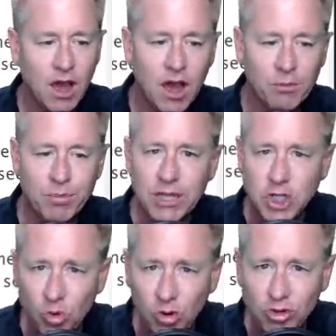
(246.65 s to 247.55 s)
Uh, Big
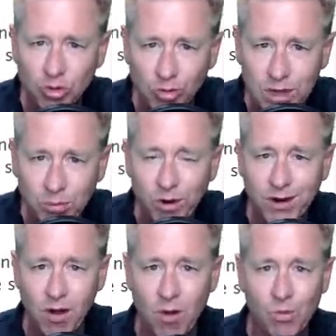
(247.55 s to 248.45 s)
Short three
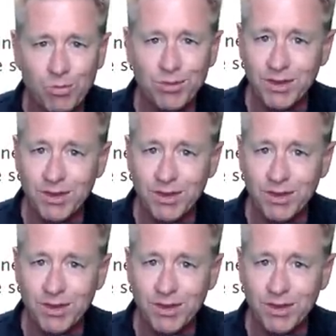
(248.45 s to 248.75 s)
point oh.